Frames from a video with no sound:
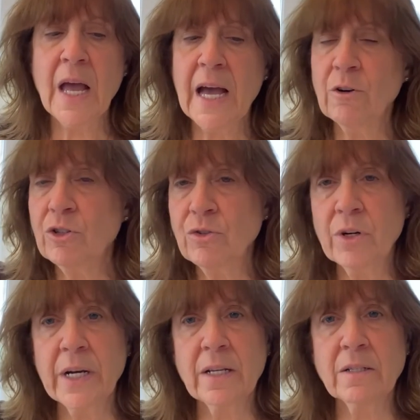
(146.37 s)
Our
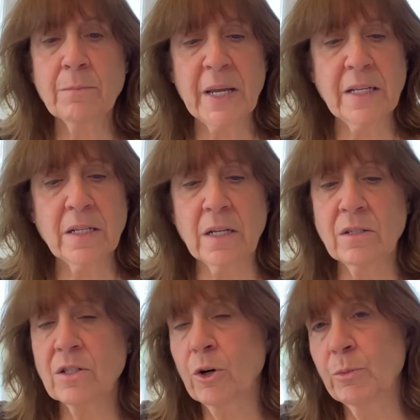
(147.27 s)
drawings, paintings,
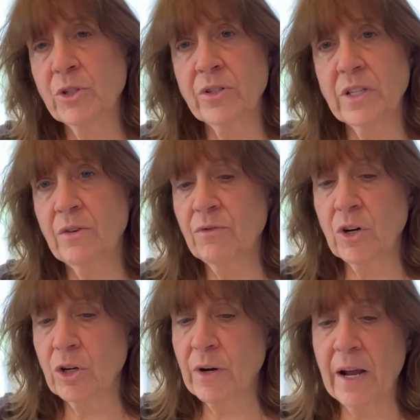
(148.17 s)
sculptures, and
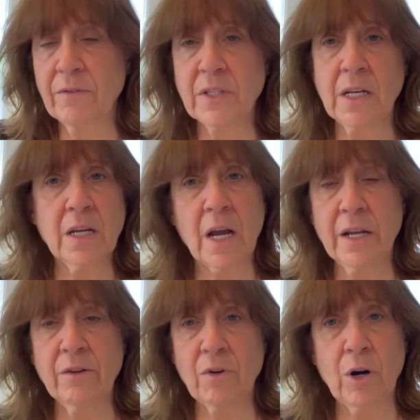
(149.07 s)
photographs, any
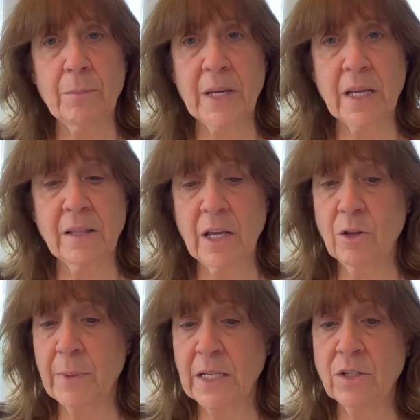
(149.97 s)
kind of art making that you
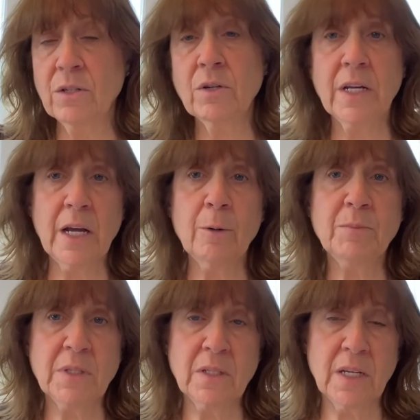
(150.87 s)
might do
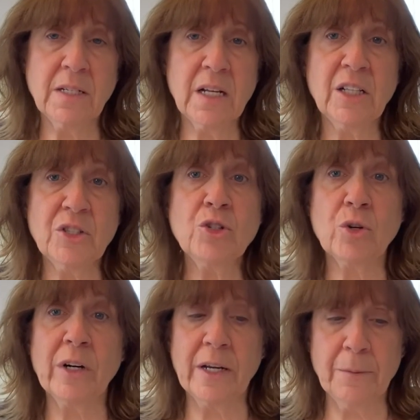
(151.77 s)
can tell a
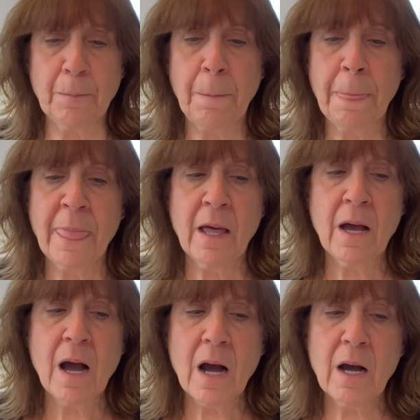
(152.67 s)
story.
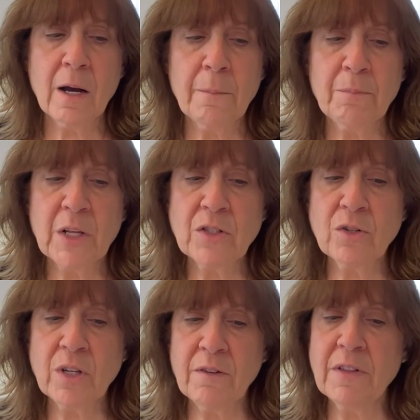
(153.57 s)
So
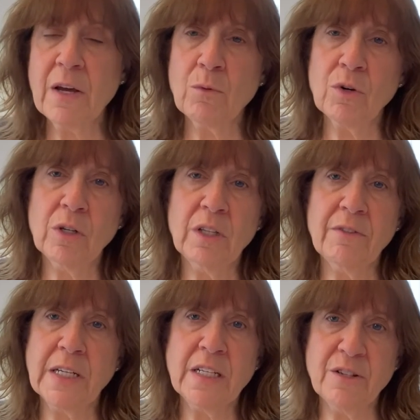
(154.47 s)
given that we're all
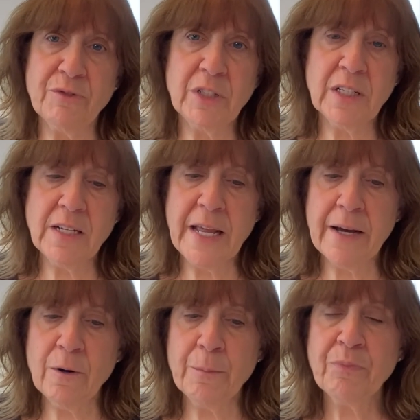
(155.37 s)
living differently
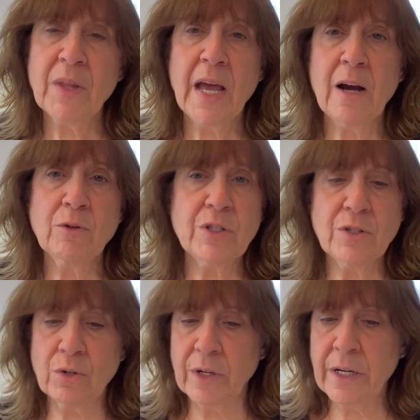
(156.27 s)
now, our
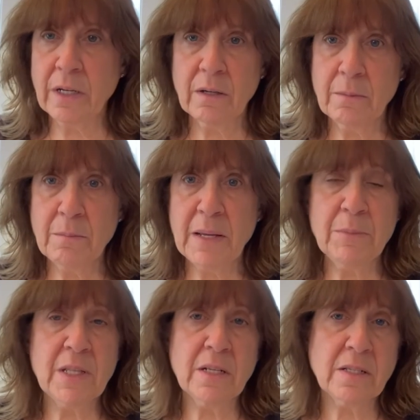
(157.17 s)
story may be
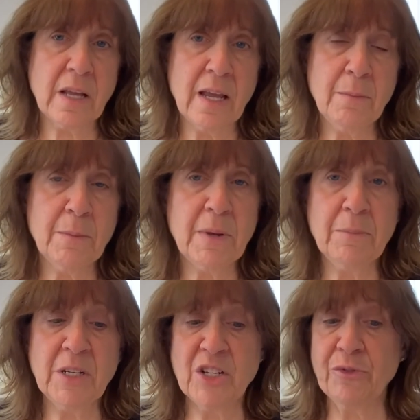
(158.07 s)
the same, it may
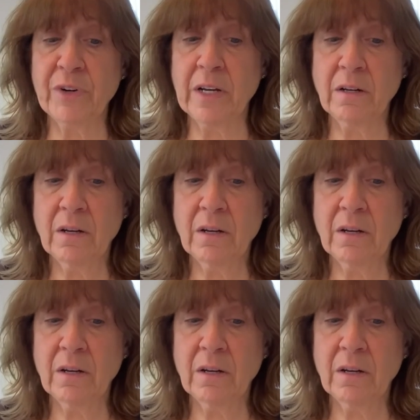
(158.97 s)
be different